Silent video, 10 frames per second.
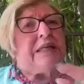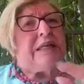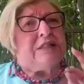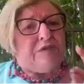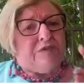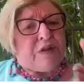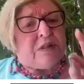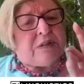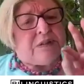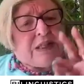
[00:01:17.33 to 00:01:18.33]

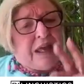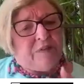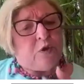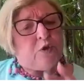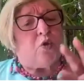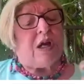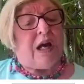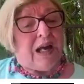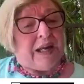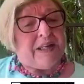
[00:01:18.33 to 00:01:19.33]
different levels or
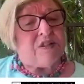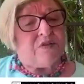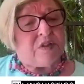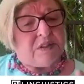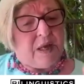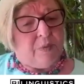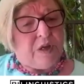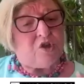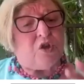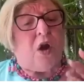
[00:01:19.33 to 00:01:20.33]
kinds of
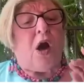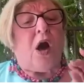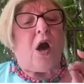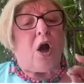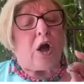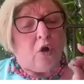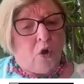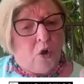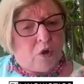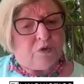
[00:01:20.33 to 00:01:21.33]
collaboration are
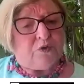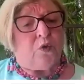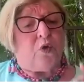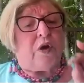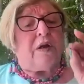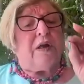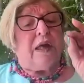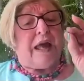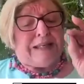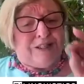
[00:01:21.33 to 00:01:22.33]
called for
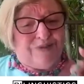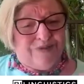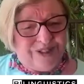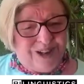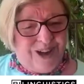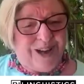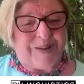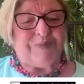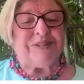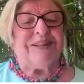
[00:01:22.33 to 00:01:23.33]
at different
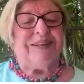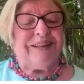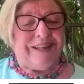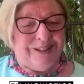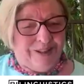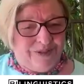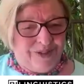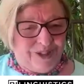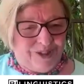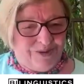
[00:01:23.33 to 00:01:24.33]
times in different
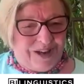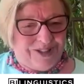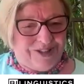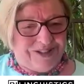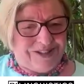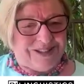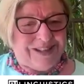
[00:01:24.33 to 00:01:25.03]
situations.